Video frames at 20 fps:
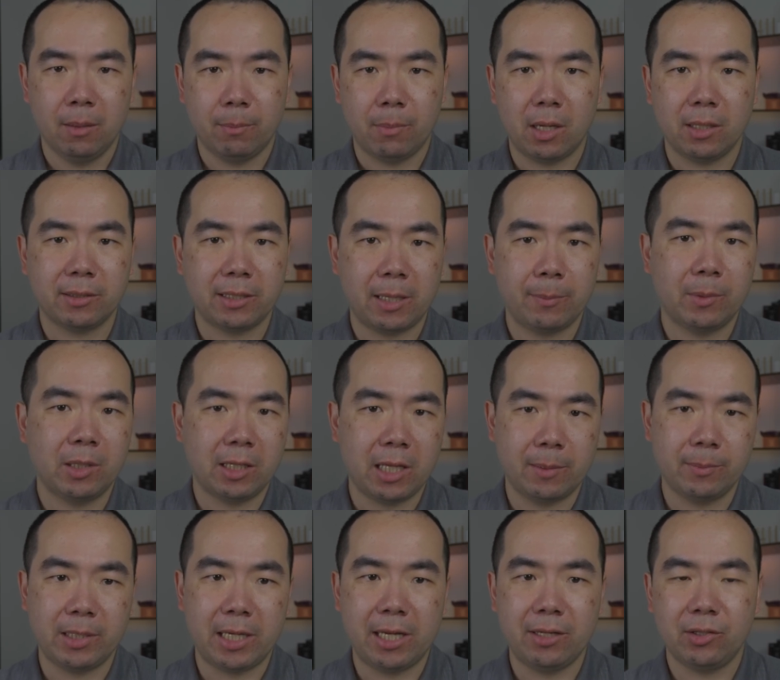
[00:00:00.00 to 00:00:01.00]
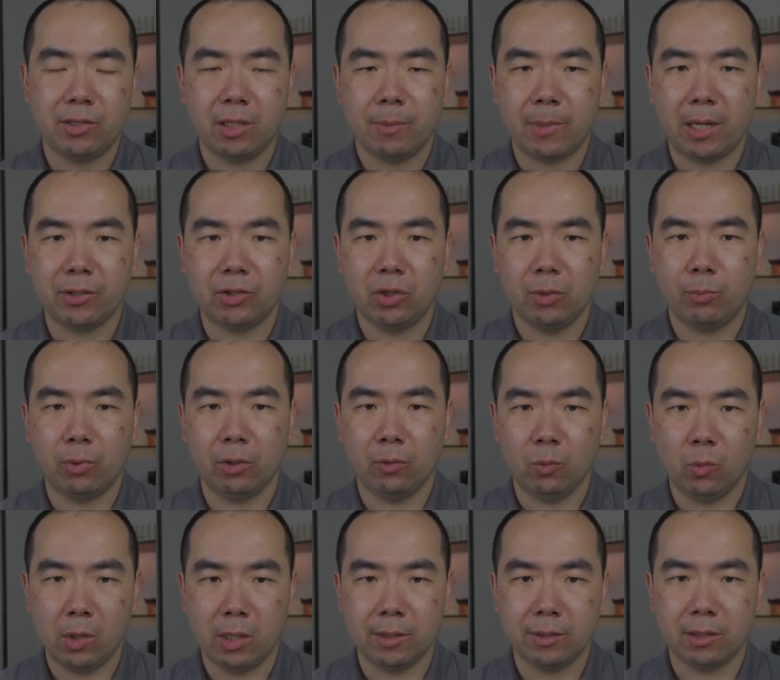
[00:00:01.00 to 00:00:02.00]
Boss Game claims HDMI
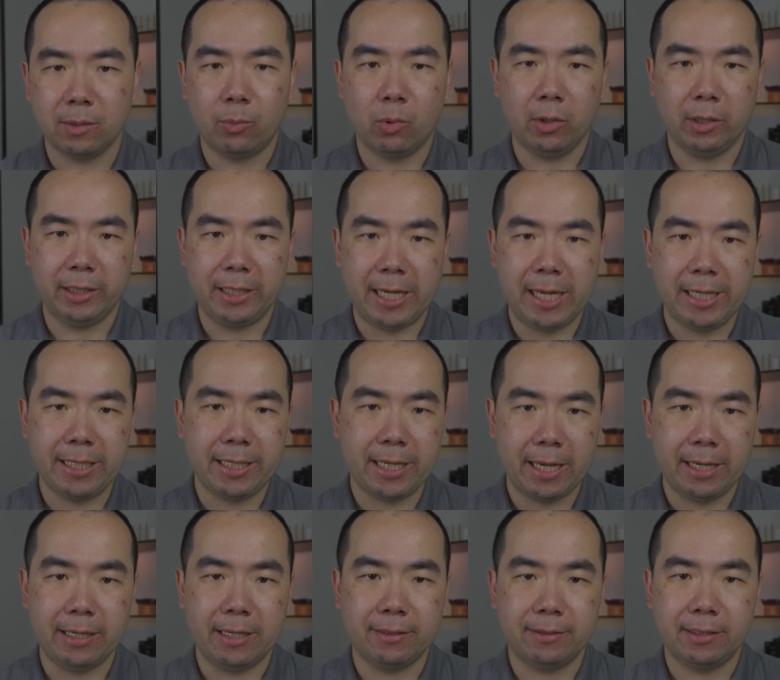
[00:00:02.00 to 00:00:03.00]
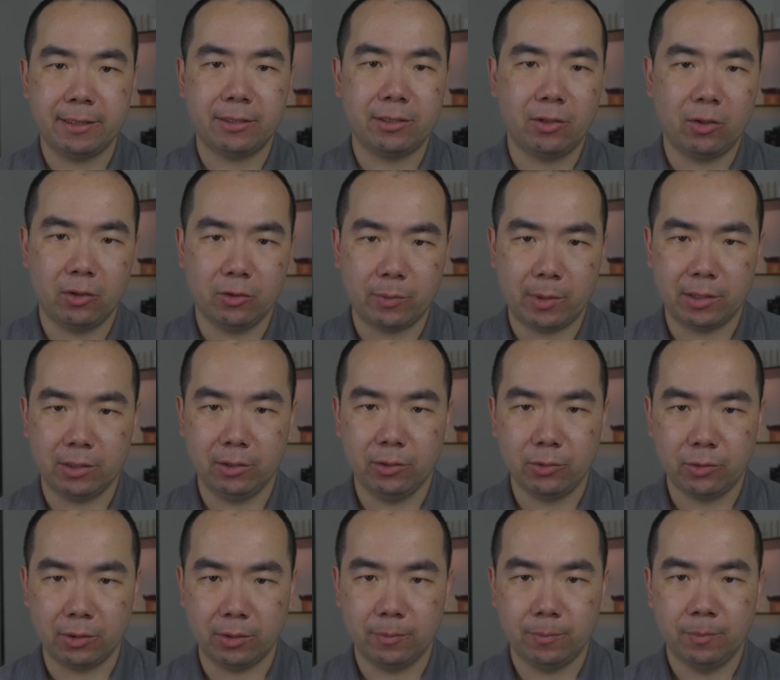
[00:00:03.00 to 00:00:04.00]
2.1 supporting 8K at 60 Hz
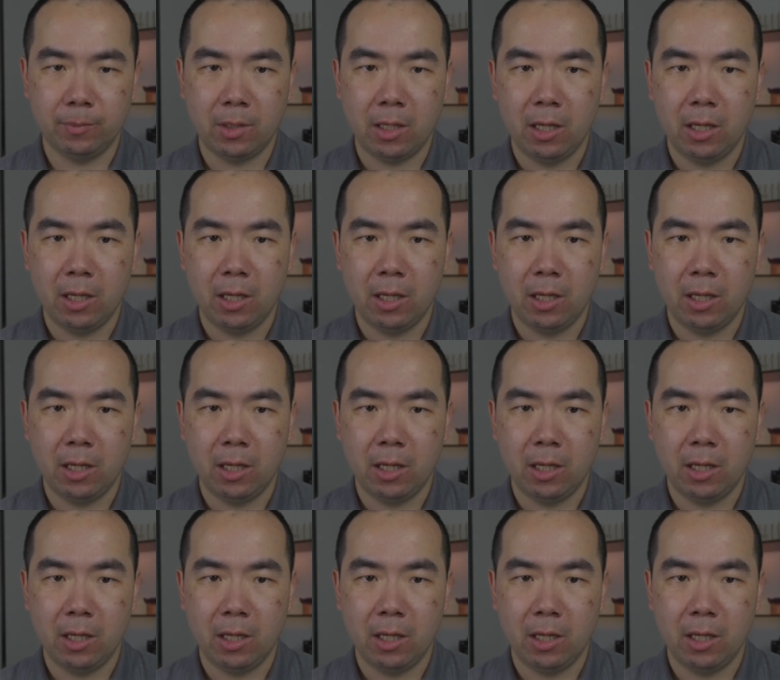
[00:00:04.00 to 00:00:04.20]
resolution,